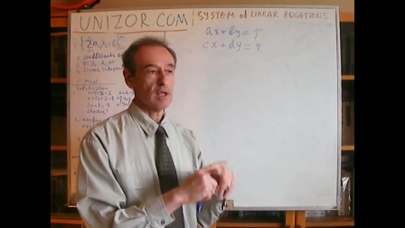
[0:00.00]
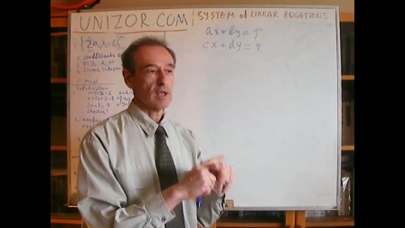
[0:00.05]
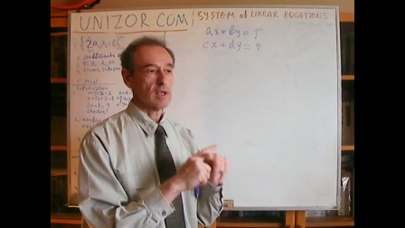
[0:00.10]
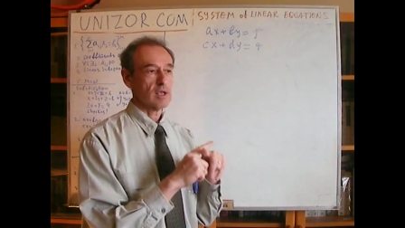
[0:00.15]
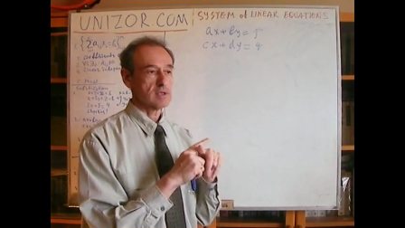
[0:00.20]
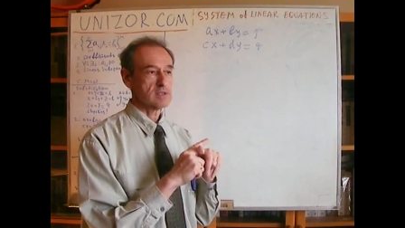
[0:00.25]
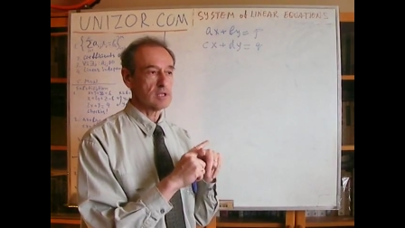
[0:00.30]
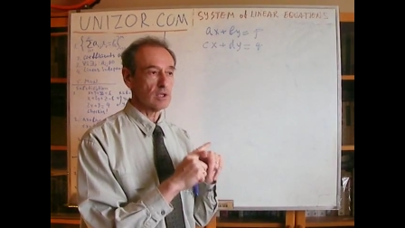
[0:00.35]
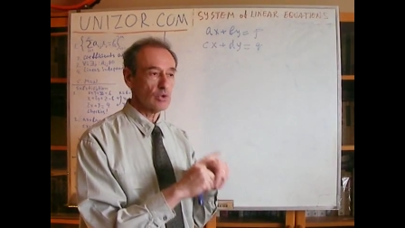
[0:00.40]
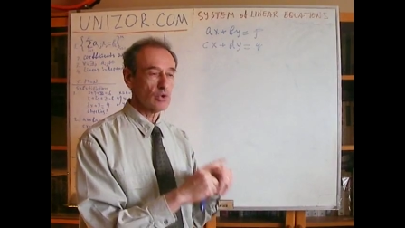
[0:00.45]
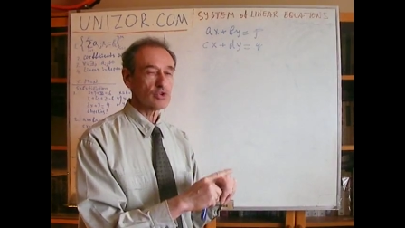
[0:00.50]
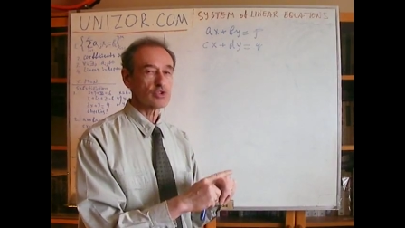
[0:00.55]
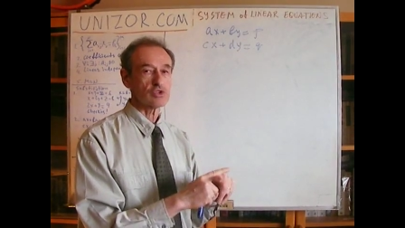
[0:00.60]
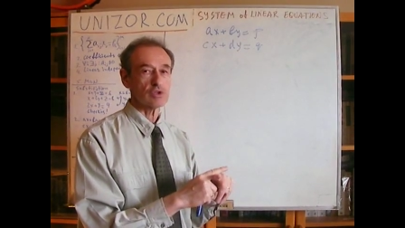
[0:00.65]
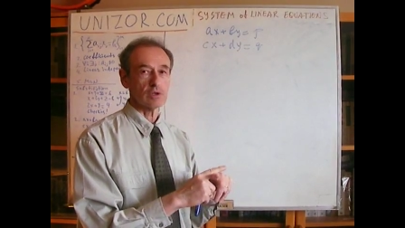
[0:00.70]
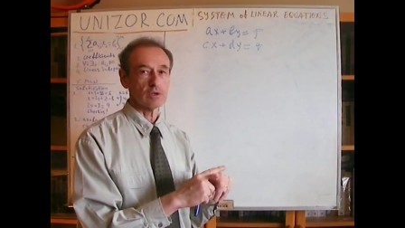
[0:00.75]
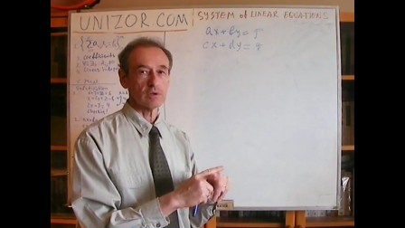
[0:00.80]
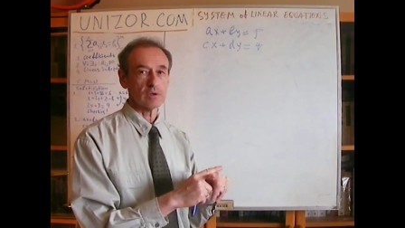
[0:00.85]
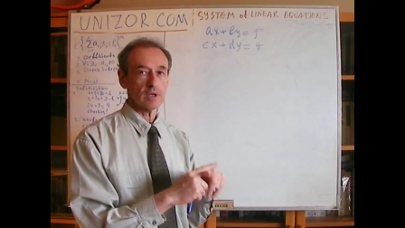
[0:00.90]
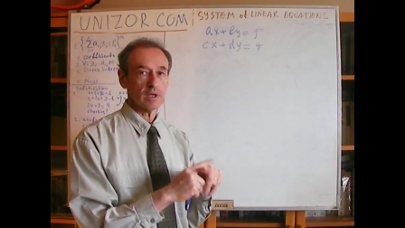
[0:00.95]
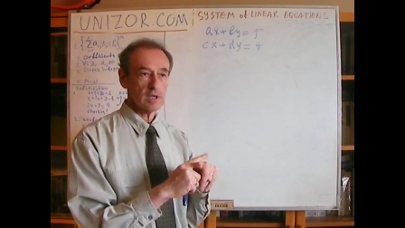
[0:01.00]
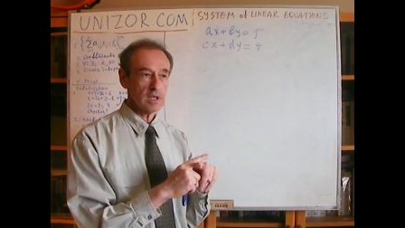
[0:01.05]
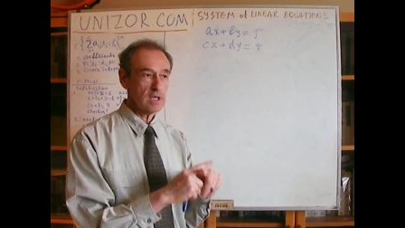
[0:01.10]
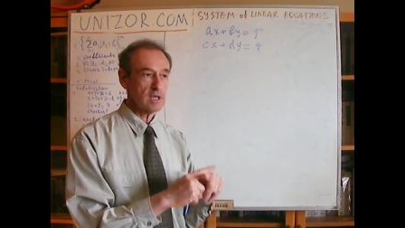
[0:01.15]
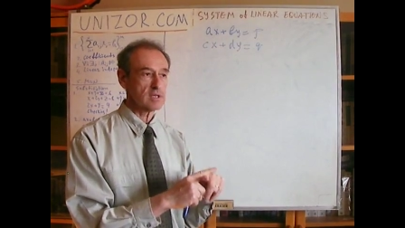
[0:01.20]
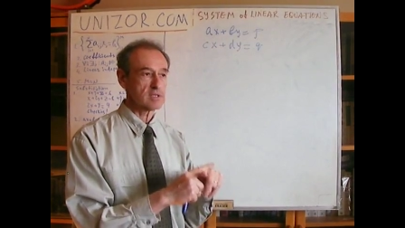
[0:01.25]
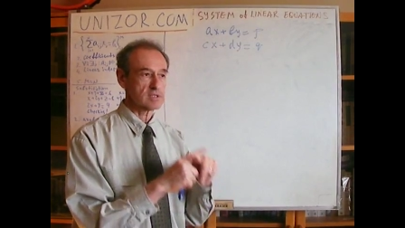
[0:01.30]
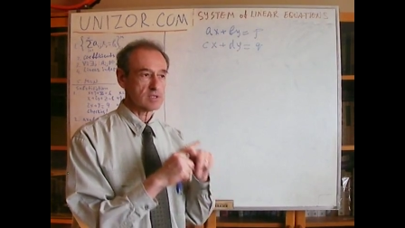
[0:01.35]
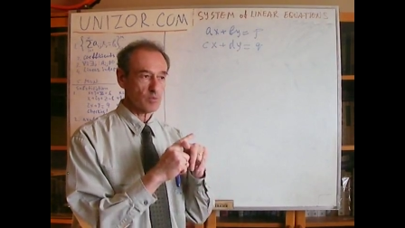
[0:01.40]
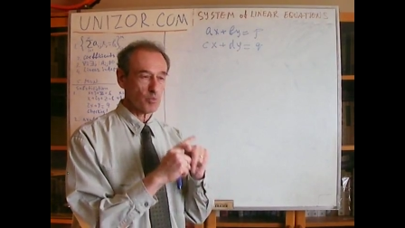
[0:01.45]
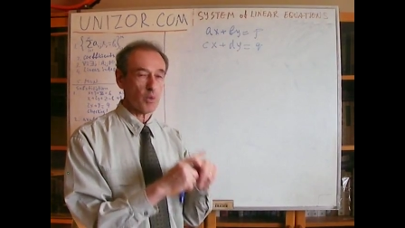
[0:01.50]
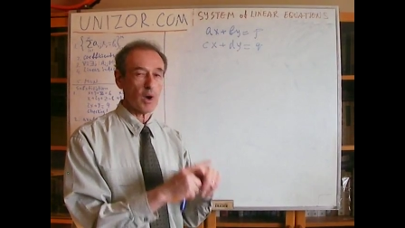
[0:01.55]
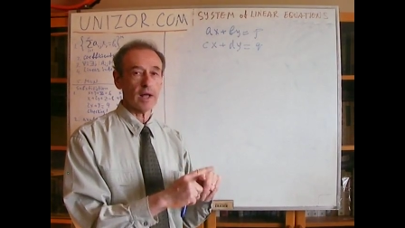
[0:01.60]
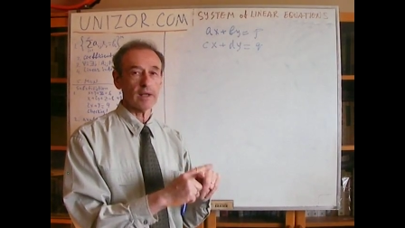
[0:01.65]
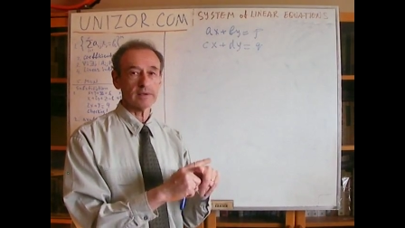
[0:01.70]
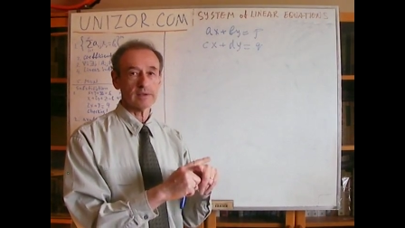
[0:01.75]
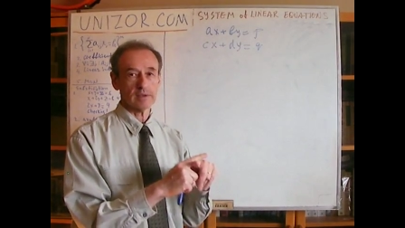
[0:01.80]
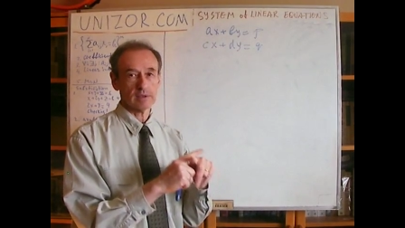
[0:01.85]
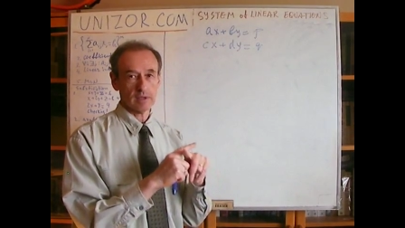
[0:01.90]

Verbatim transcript: solution is one